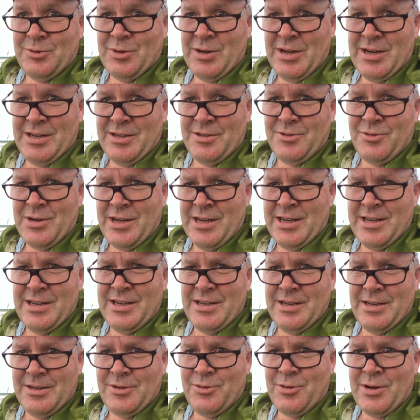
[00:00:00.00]
Try to try
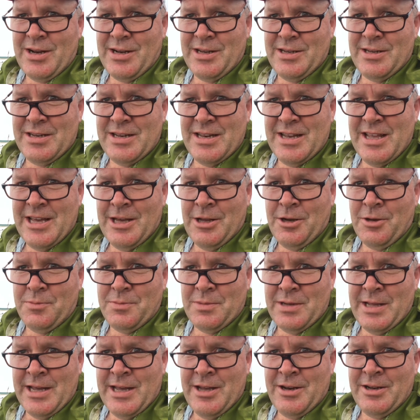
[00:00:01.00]
to try to nail
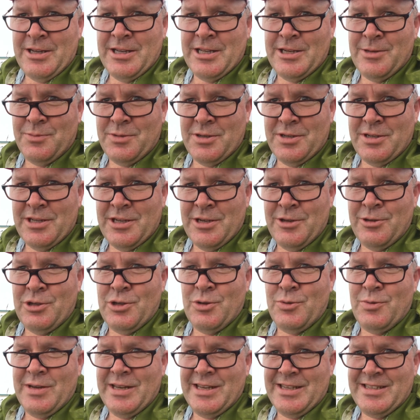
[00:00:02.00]
them down and get them to tell
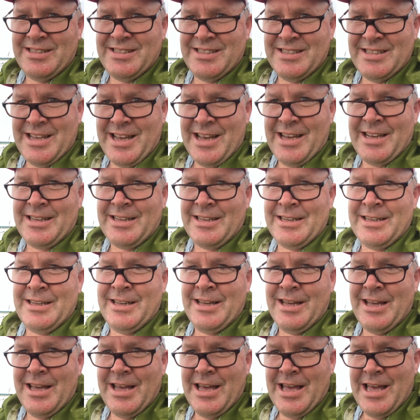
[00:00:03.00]
you exactly
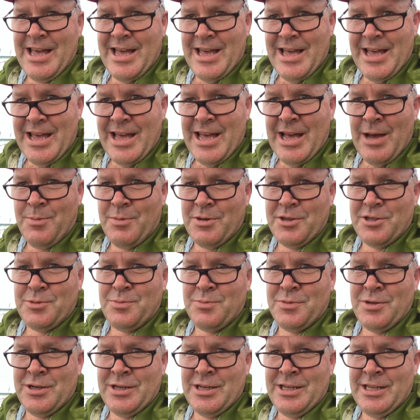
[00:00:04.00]
how
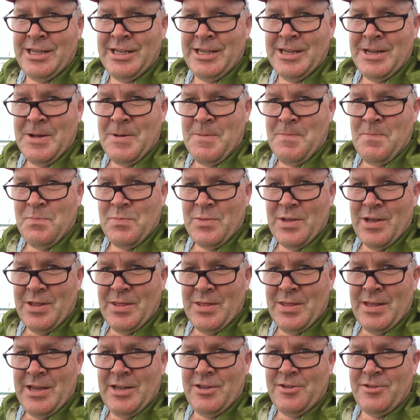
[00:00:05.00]
much money
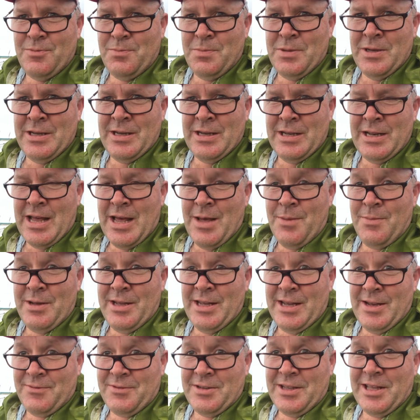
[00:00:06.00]
they spend. I
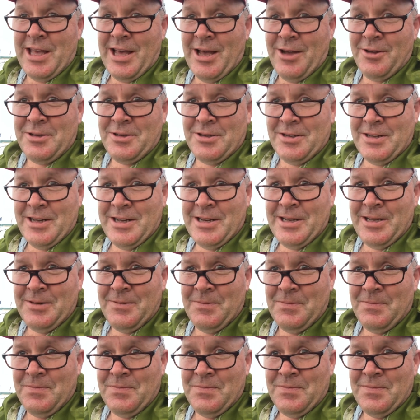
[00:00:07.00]
may have to calculate it.
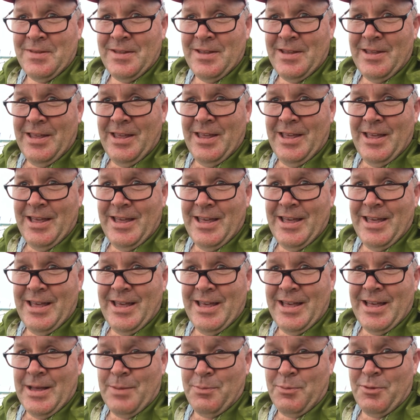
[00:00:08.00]

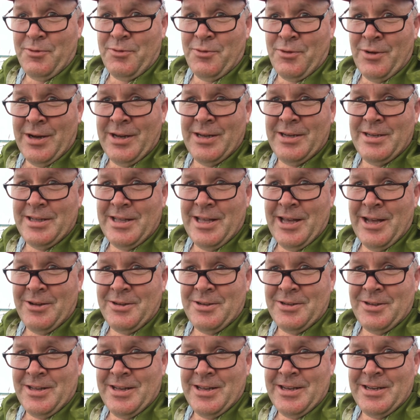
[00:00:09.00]
I'm afraid to
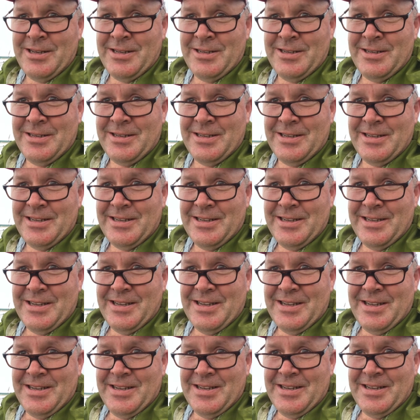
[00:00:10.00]
calculate it,
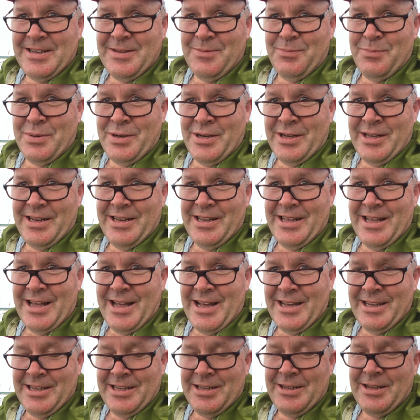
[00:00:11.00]
but
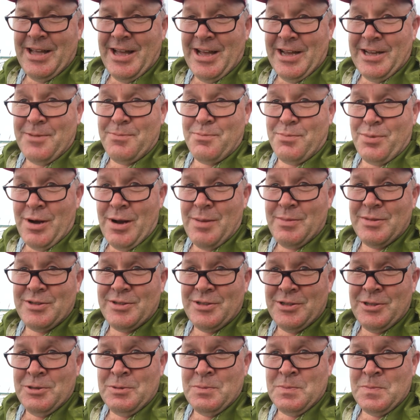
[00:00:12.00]
I I can
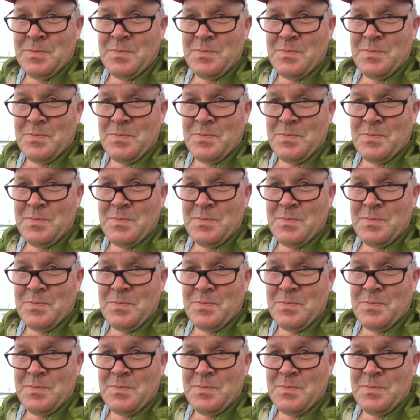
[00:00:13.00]
promise you,